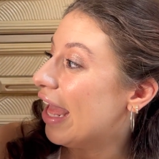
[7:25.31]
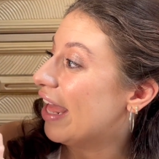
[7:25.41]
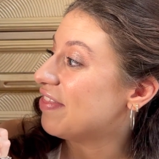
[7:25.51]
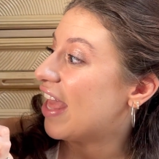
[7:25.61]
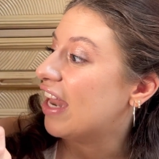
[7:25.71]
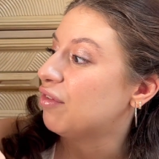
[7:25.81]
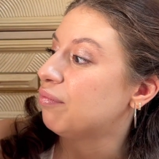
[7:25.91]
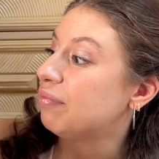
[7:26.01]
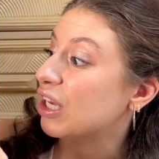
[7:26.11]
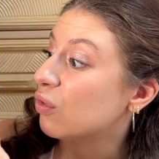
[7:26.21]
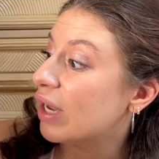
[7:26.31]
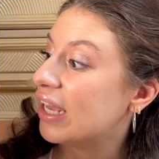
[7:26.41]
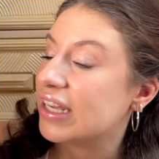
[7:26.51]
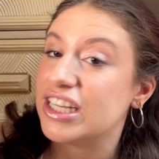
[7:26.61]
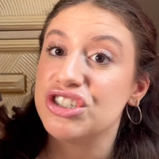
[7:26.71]
And then Big
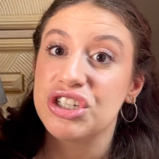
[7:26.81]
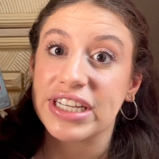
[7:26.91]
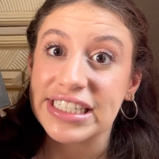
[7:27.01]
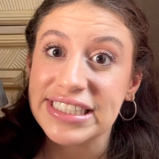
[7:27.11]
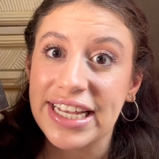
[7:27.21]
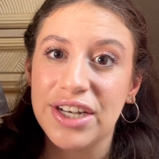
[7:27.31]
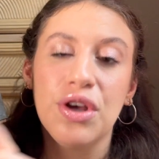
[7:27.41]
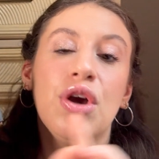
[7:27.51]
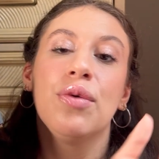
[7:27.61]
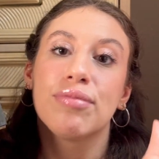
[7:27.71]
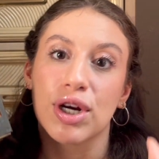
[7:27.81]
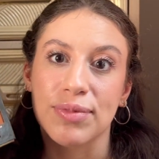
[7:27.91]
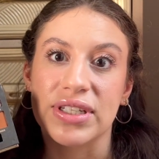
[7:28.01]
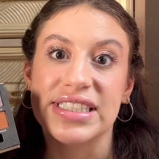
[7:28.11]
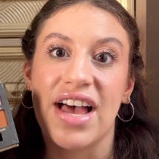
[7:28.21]
Wig, Shookington,
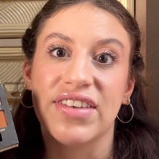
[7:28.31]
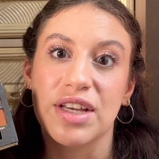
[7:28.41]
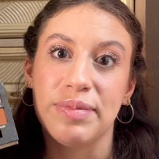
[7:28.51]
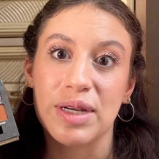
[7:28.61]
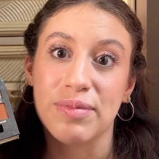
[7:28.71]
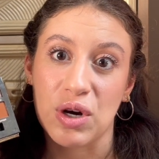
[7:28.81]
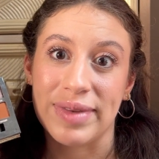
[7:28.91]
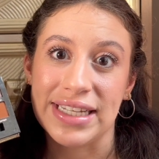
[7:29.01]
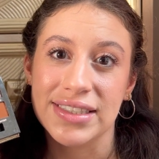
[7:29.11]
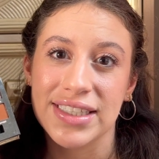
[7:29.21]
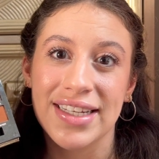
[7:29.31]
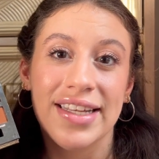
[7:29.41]
purple is having a big moment.